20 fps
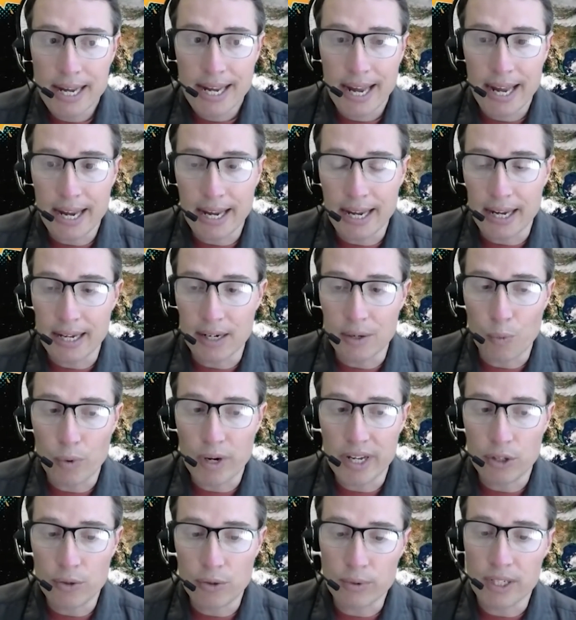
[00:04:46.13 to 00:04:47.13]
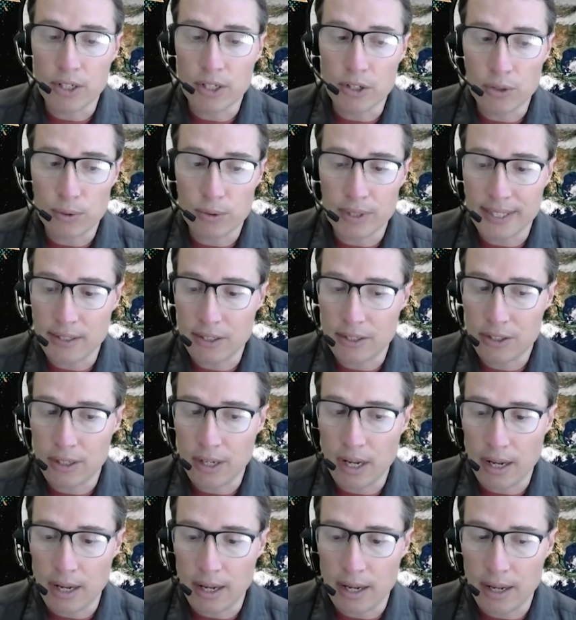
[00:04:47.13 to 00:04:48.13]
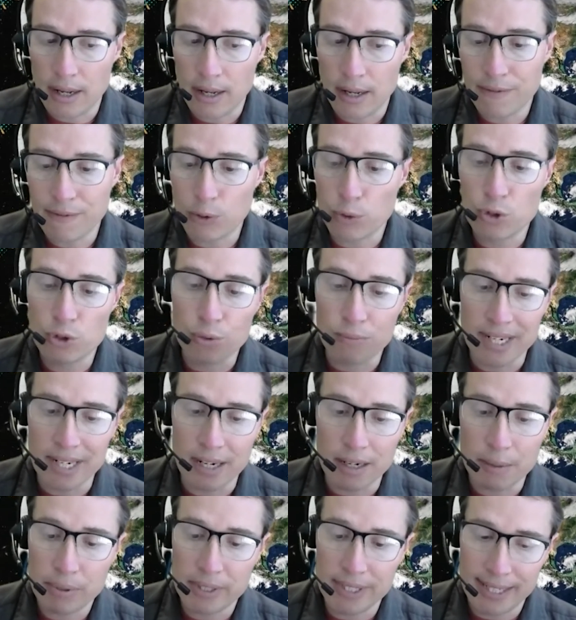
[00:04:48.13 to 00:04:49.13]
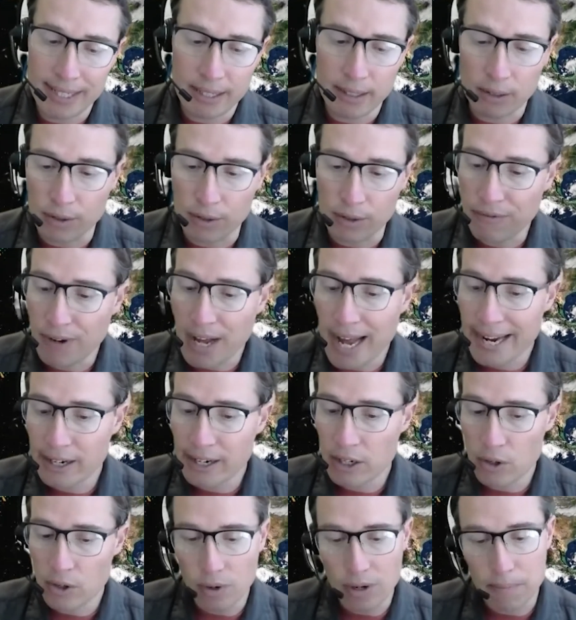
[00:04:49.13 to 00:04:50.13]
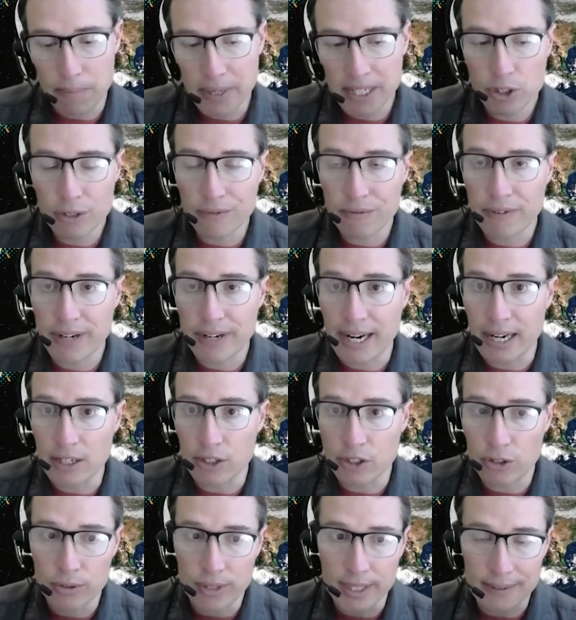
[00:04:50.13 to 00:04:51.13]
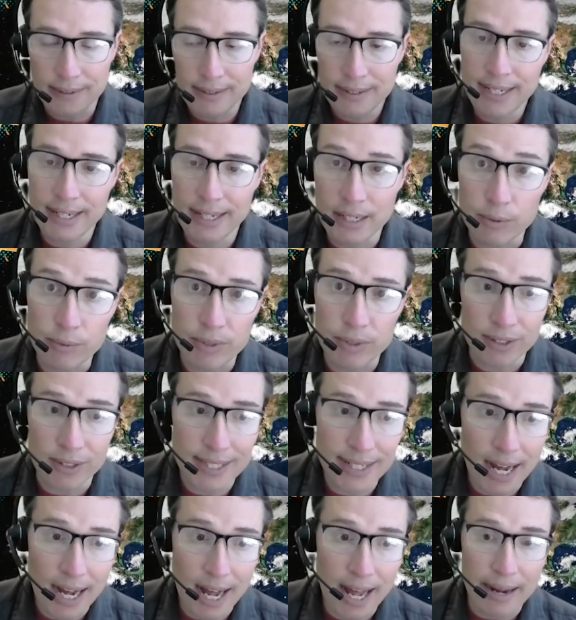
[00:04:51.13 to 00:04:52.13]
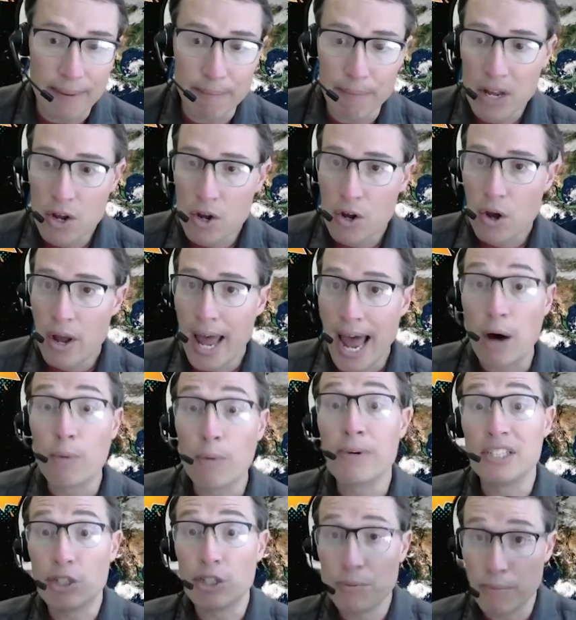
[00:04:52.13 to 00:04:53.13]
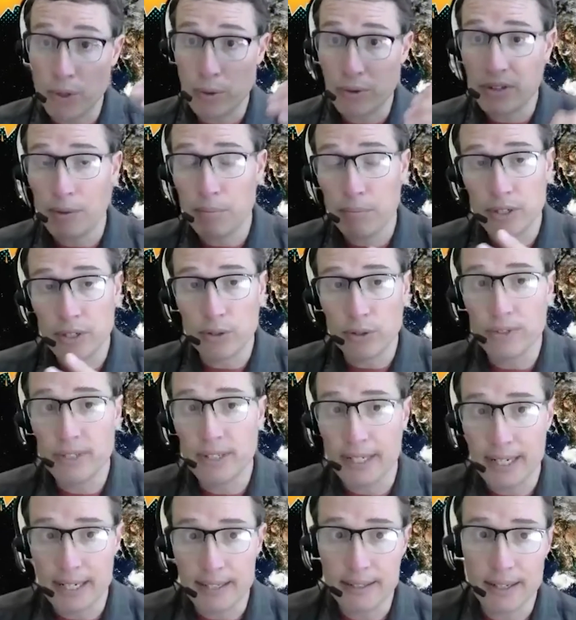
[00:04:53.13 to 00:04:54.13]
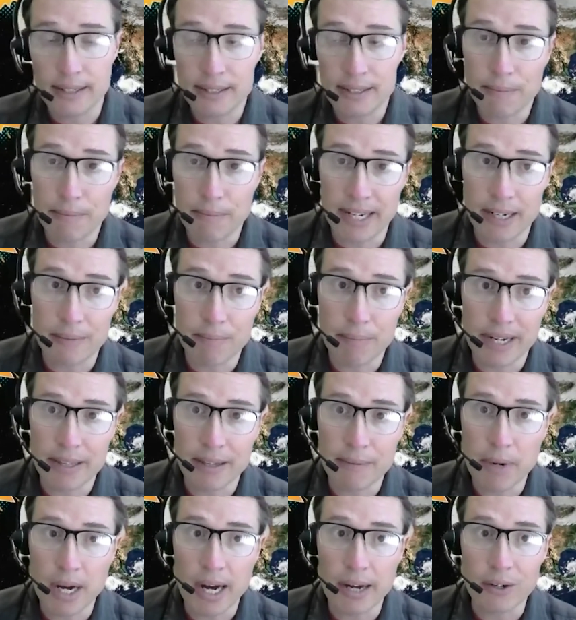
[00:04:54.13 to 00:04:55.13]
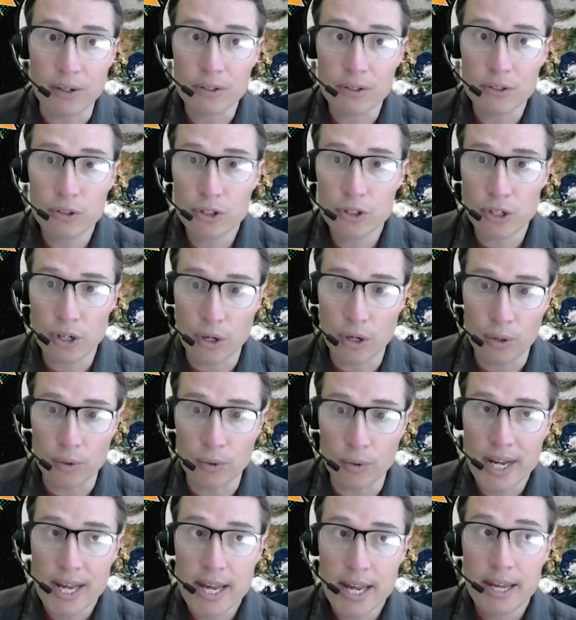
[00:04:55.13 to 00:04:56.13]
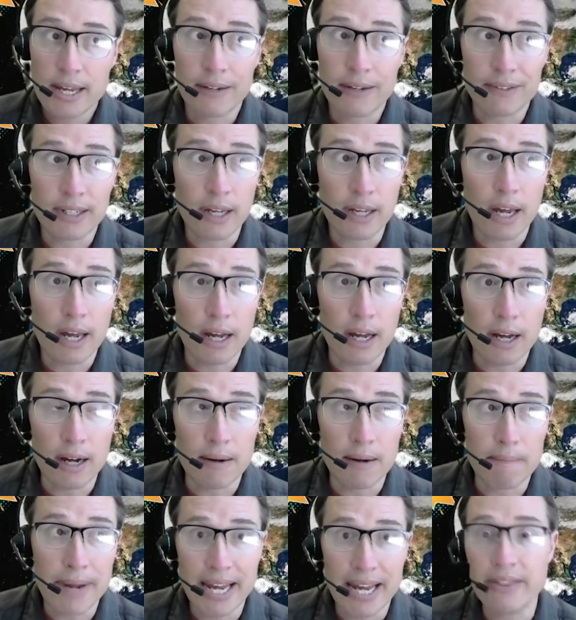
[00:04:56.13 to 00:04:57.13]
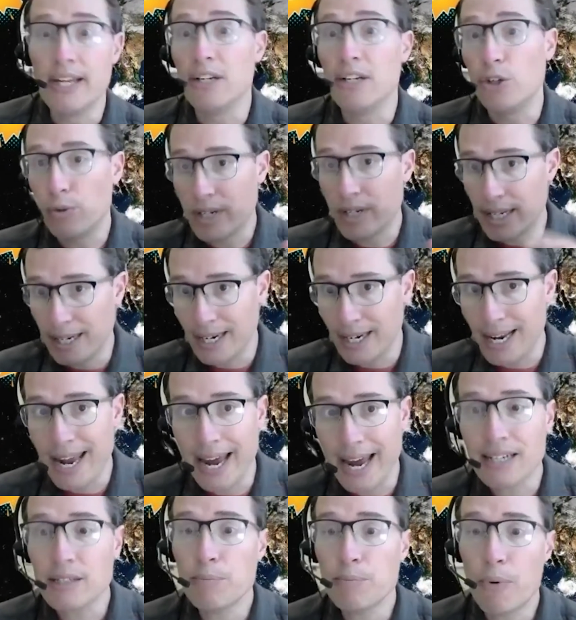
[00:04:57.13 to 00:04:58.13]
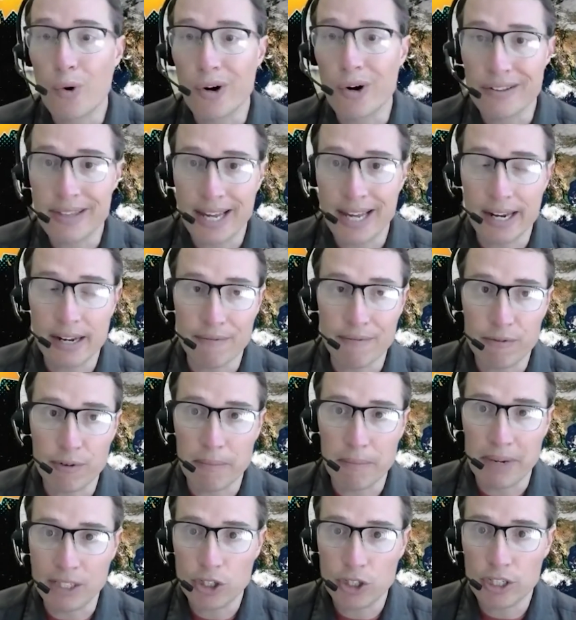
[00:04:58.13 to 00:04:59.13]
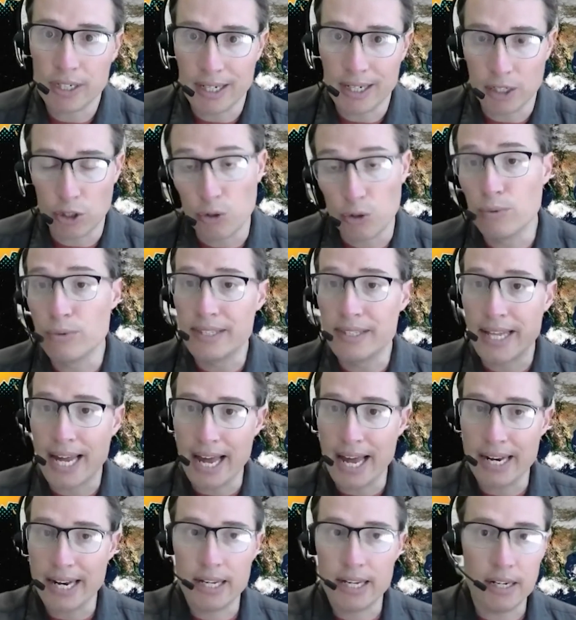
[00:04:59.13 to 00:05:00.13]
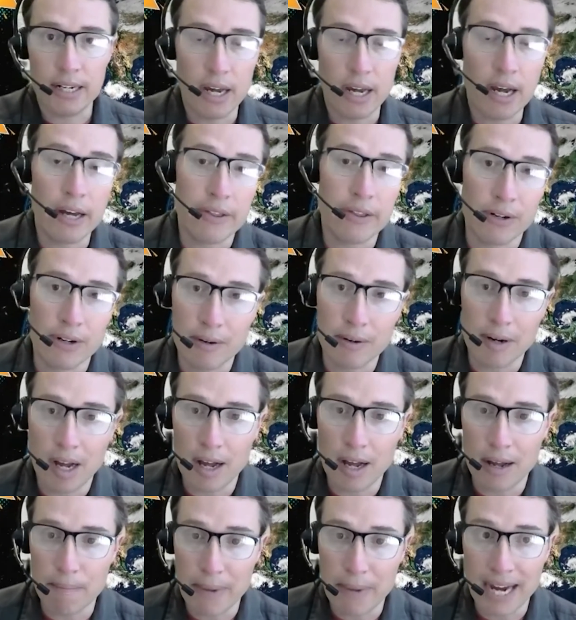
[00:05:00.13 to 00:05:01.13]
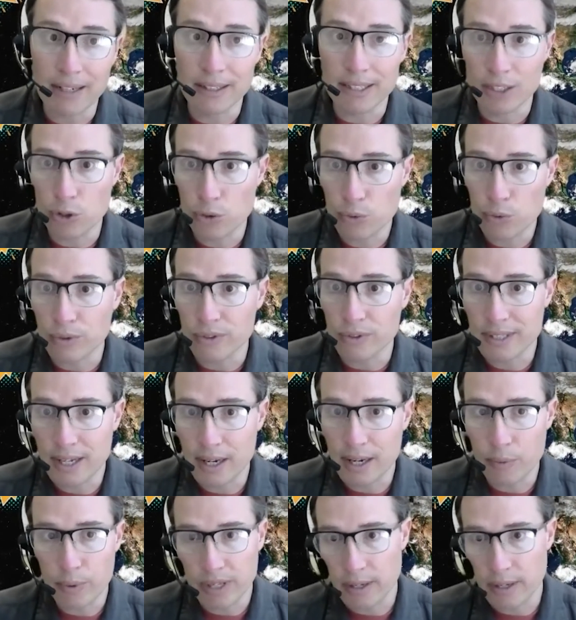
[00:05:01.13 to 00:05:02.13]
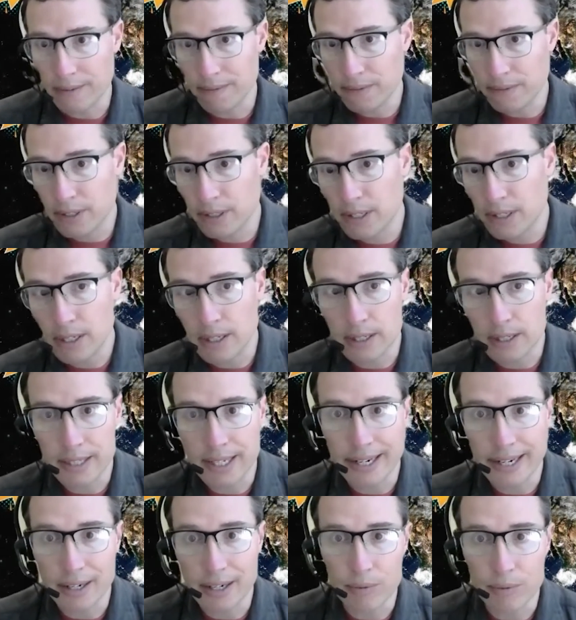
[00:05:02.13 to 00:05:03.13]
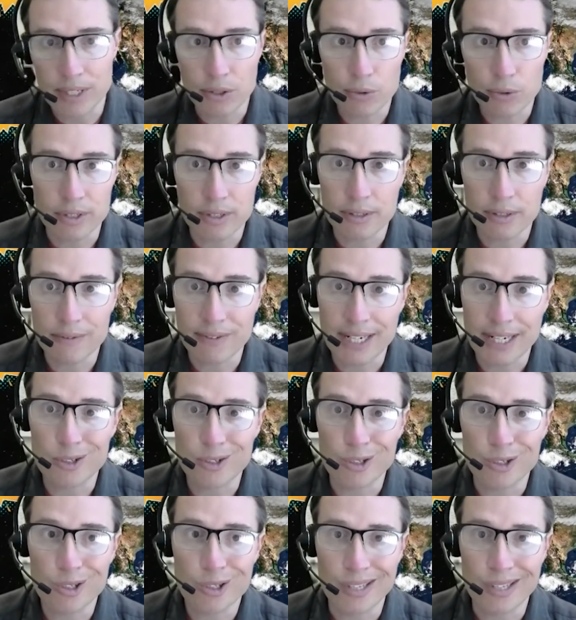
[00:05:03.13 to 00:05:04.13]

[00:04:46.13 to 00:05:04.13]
And what you can do is if you zoom in on a particular fire or a bunch of fires, you can see in real time how much smoke they're producing as estimated by the model. So and then you can export that information and use that in other modeling tools that we give to the air resource advisors so